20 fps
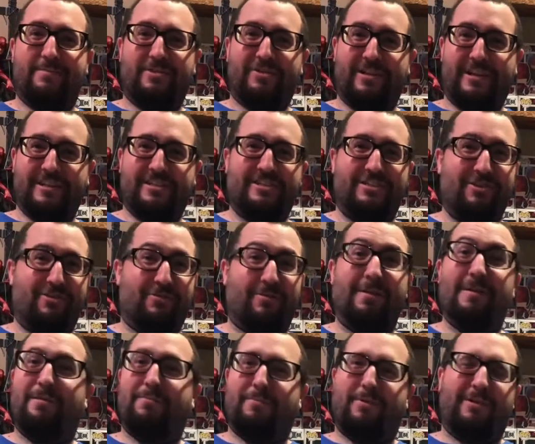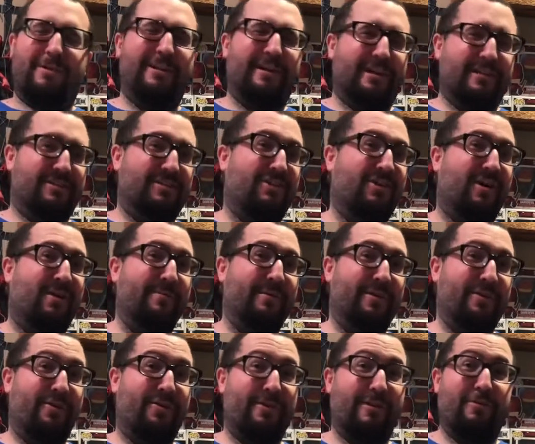Ernesto, where you guys call me
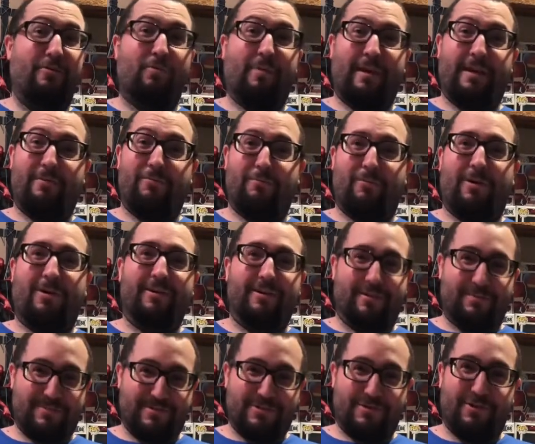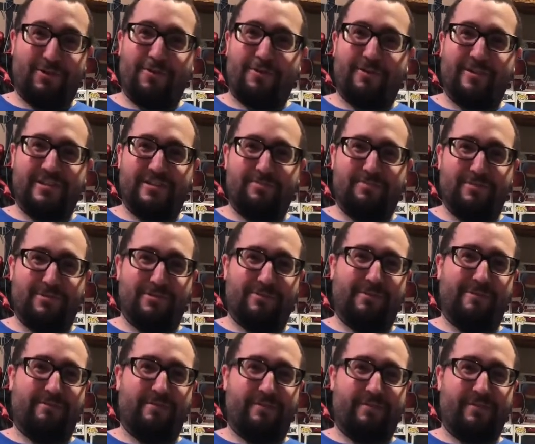Ernie, and welcome to Ernie's
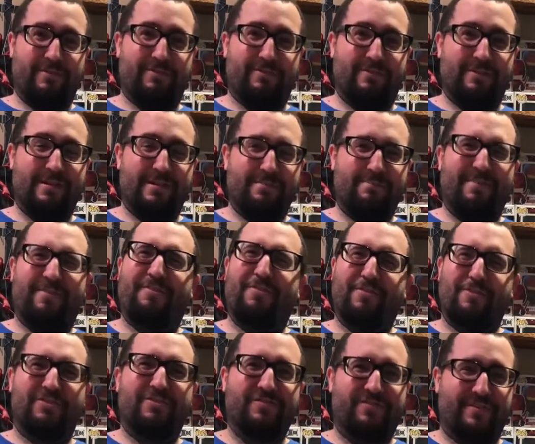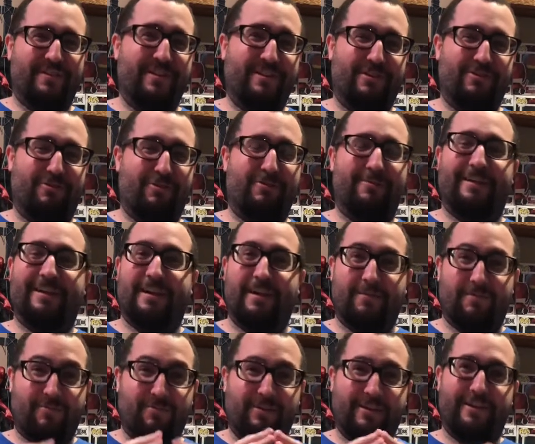Blu-ray review. First video, oh my
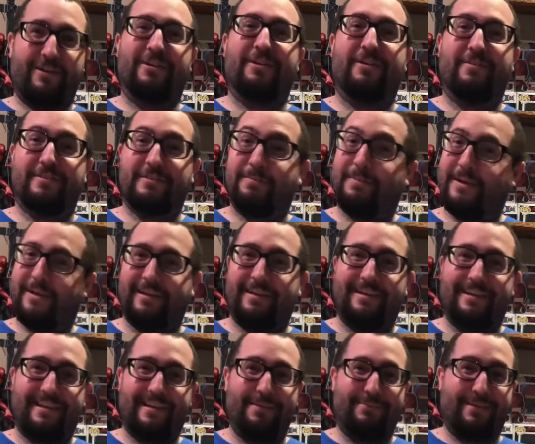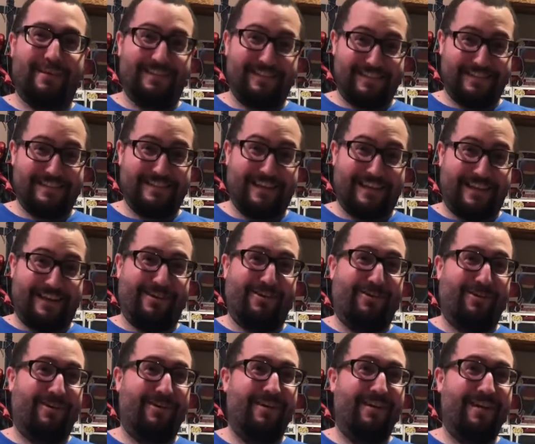god, I'm freaking nervous, I'm not gonna lie about this at
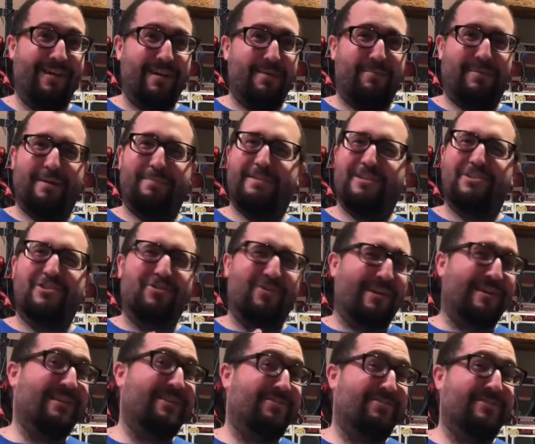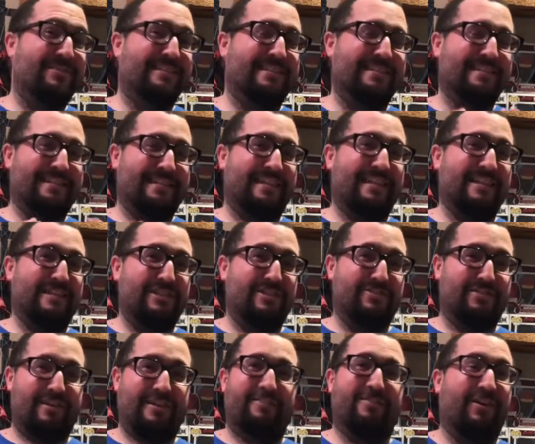all, but I've been trying to do this since last
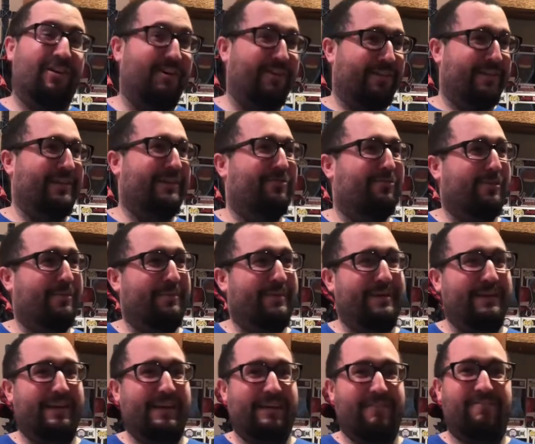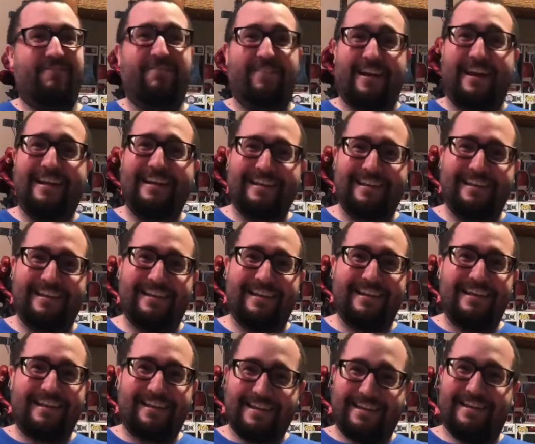year. I have all the equipment and finally
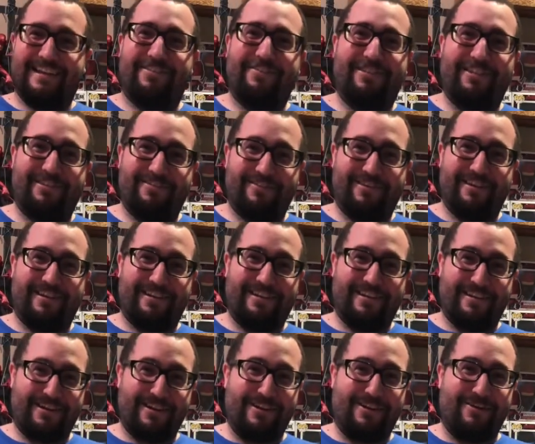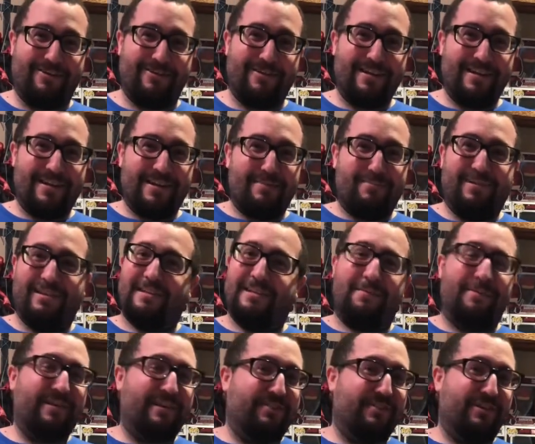got everything ready to go. But
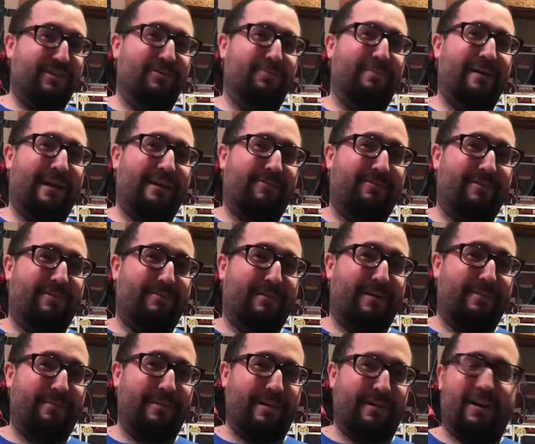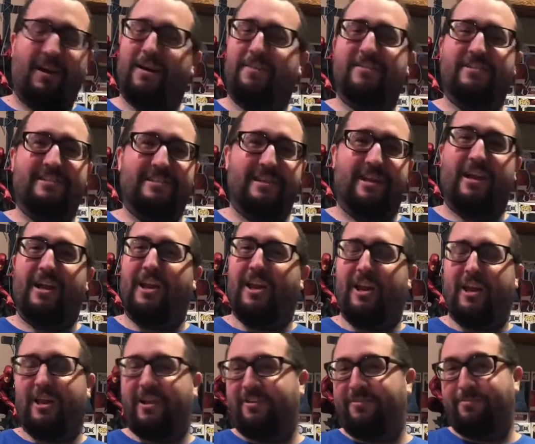let me give you a little background about me. Obviously, I
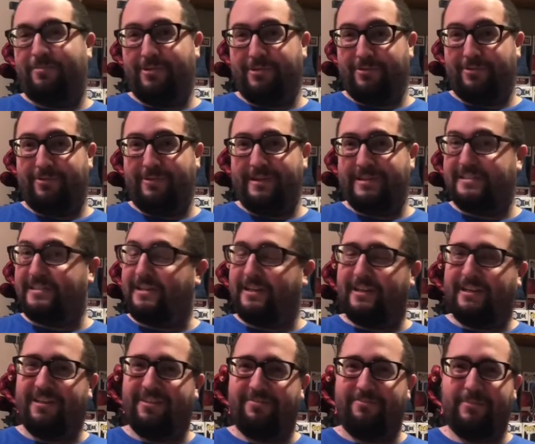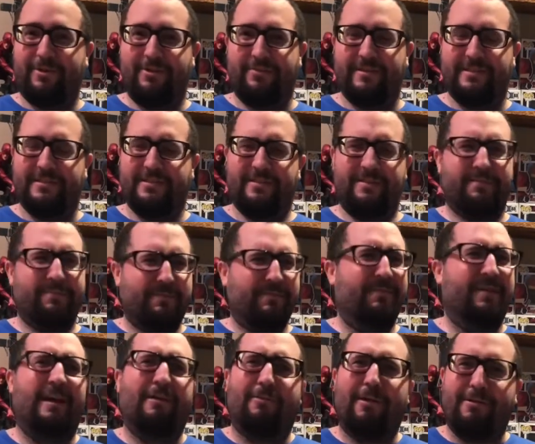love Blu-rays and I love movies.
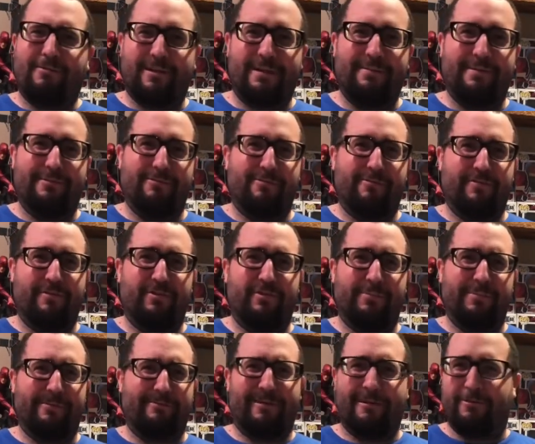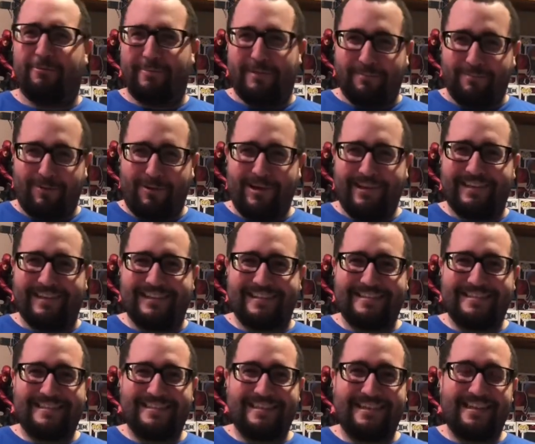Now, why would I be reviewing them, right? It would be
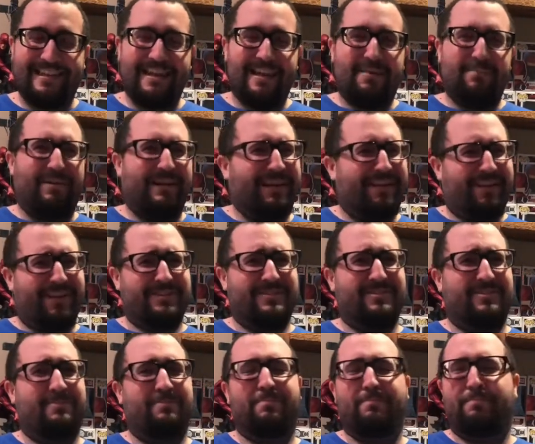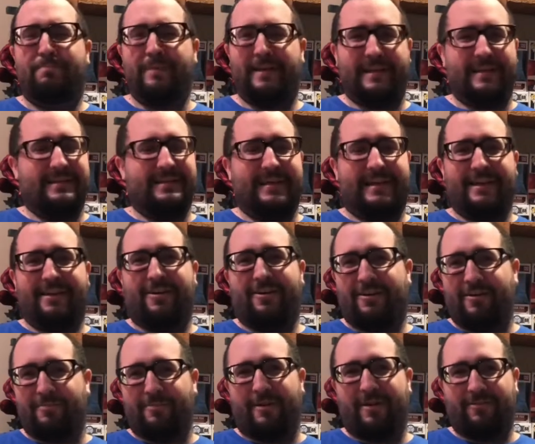pointless. But I'm also big
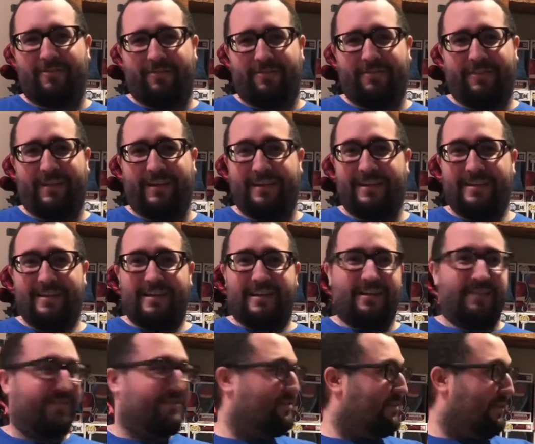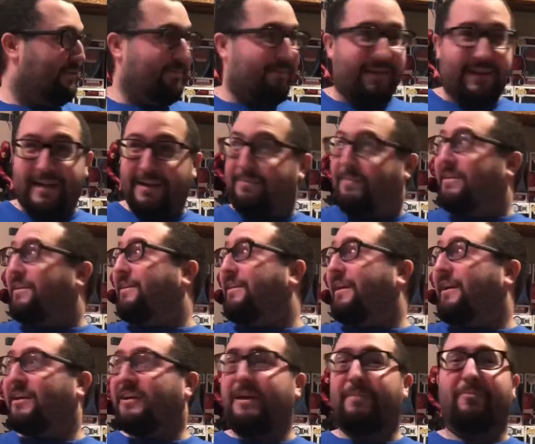die-hard Marvel fan. If you see it behind me, you
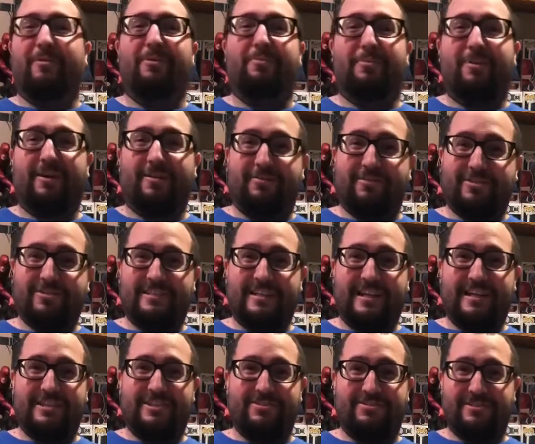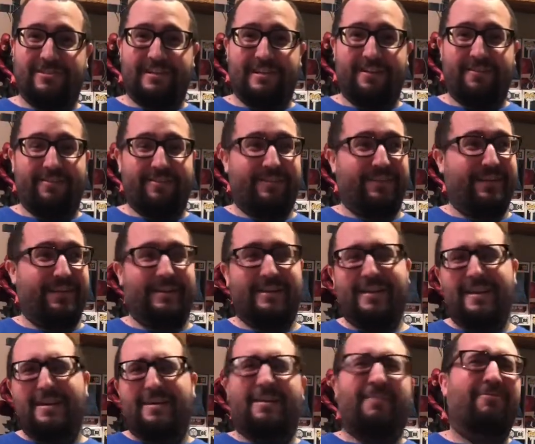got a couple of Marvel statues and everything.
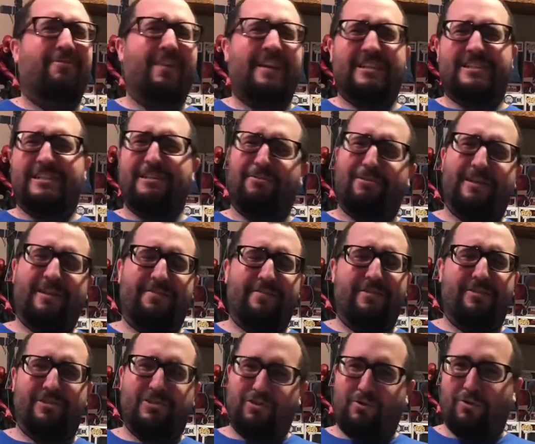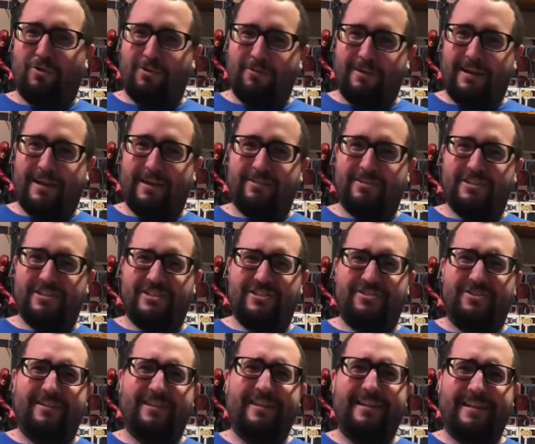Eventually, we'll give you a tour around just
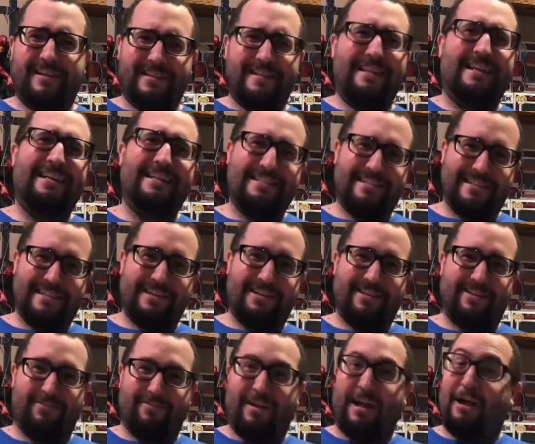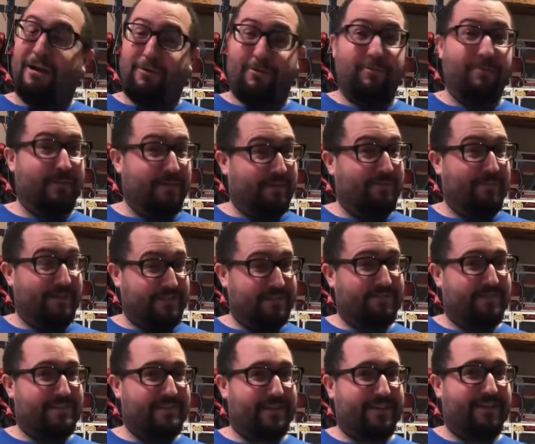so you can get the idea of how much
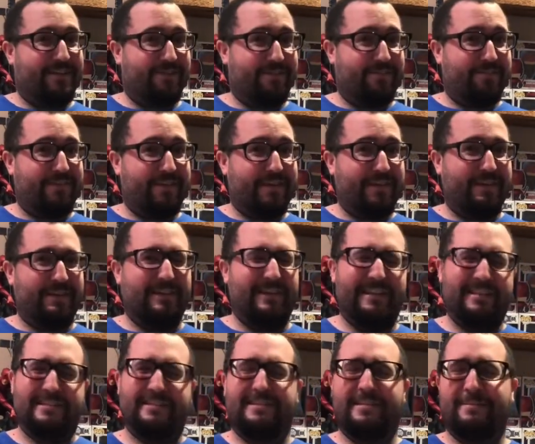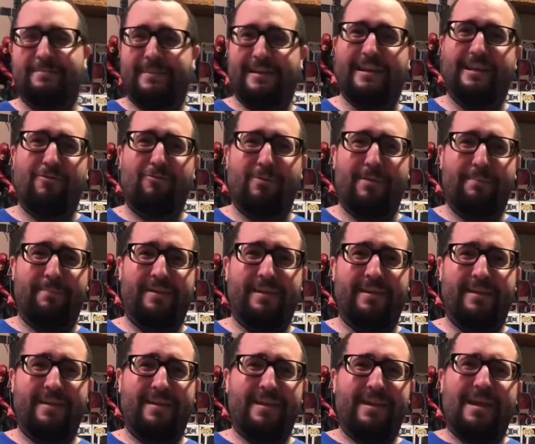of a die-hard fan. You get to see my
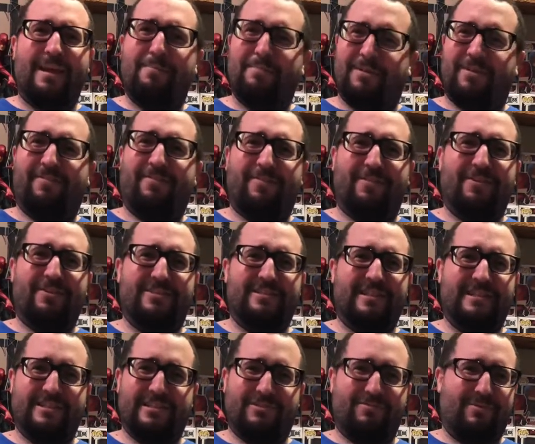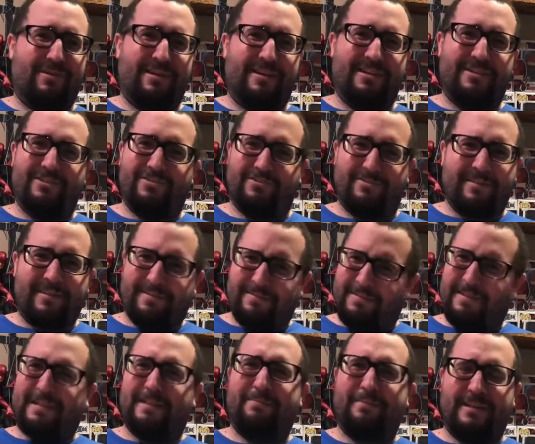equipment. But first, I just wanted to
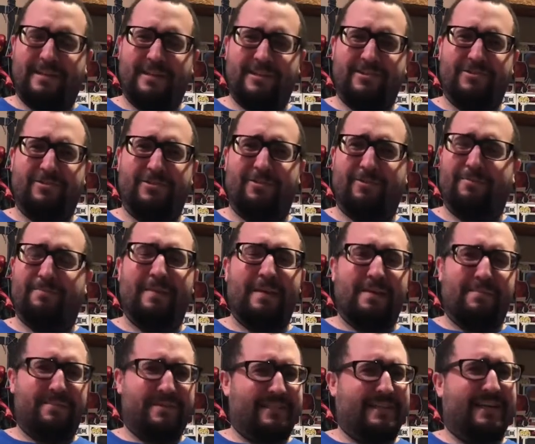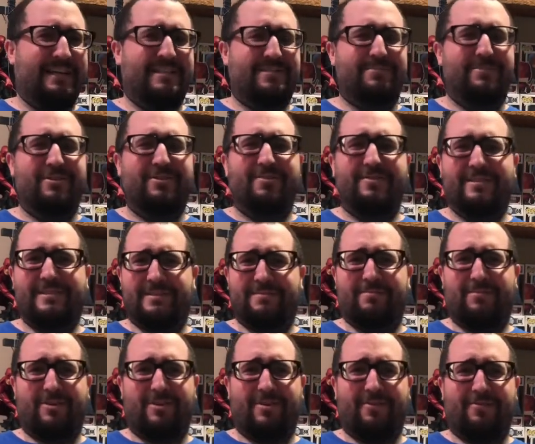get the intro. Besides movies and
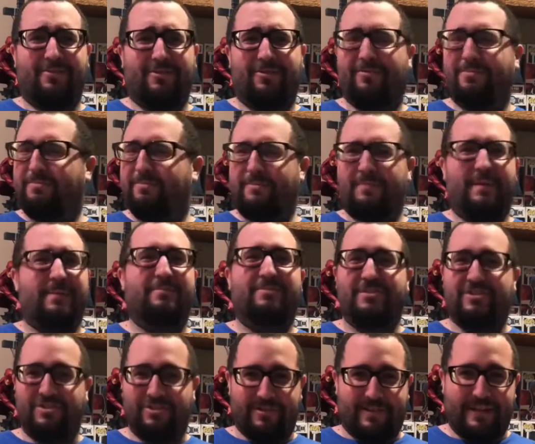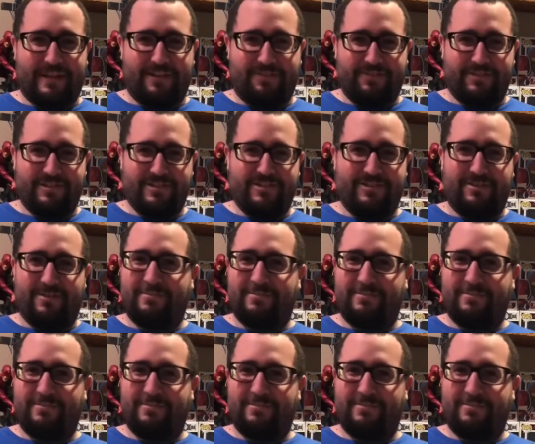Marvel, I'm just your average Joe.